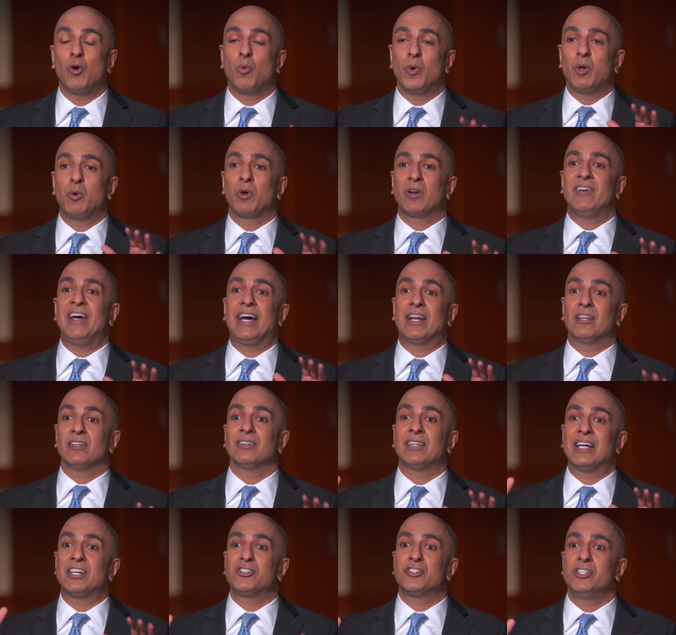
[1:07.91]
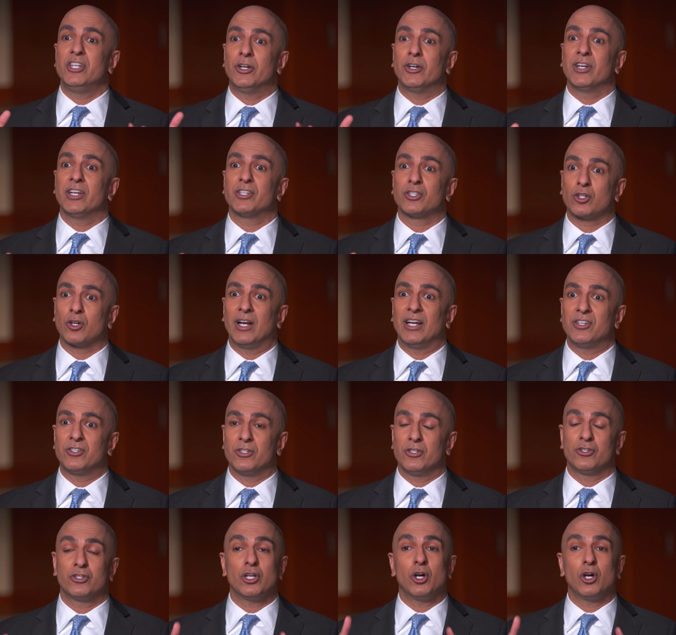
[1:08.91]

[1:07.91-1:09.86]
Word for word: We would have had a less serious crisis.